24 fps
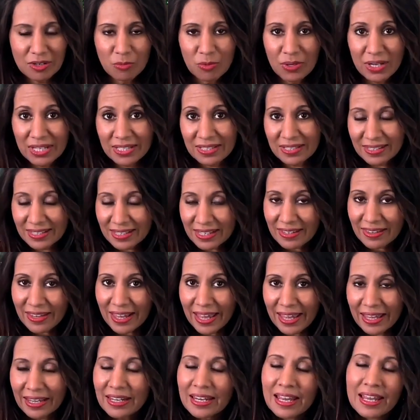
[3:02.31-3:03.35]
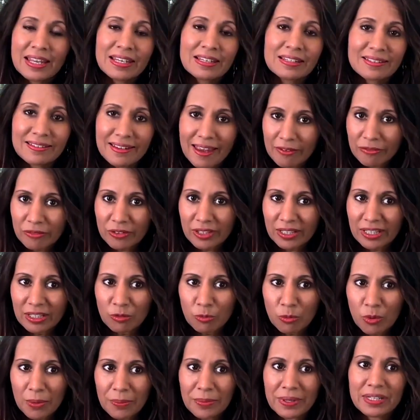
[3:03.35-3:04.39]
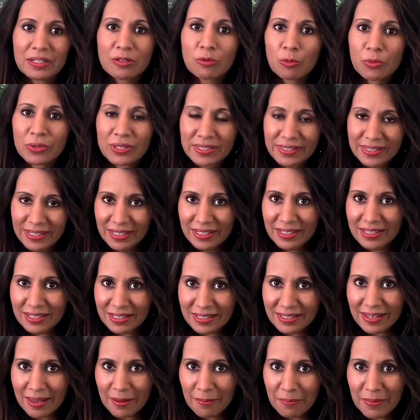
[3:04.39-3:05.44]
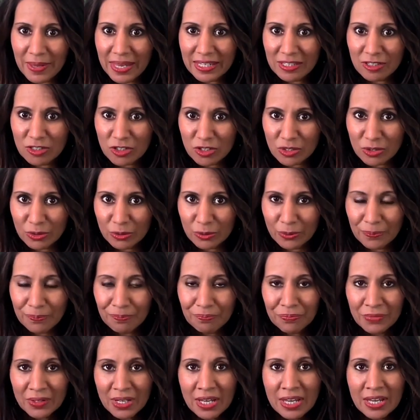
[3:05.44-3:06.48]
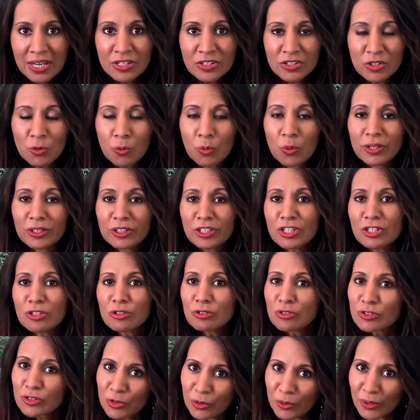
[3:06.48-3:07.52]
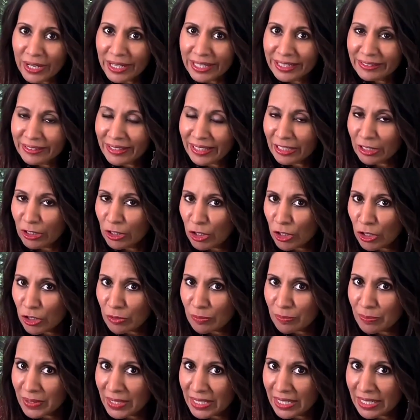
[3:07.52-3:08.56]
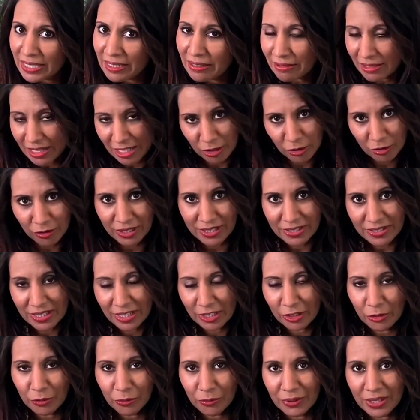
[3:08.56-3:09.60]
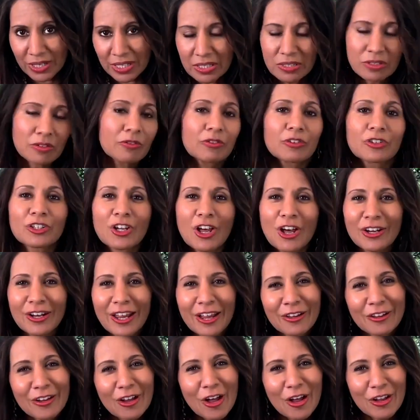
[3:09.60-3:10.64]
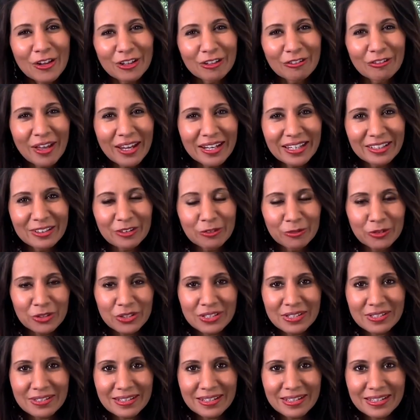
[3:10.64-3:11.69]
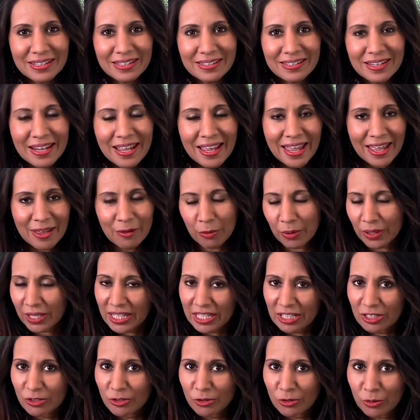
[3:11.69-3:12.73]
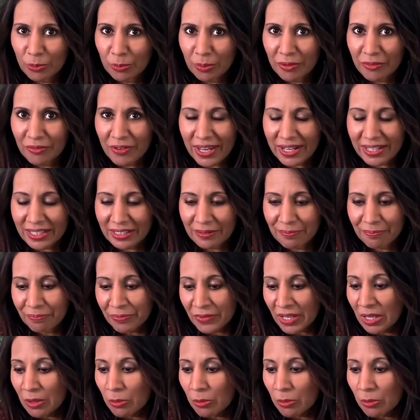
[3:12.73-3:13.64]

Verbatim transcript: And we can see that definitely in women. We see it in some men too. So what are you doing that could be increasing your risk for non-alcoholic fatty liver disease, and what can you do to prevent it?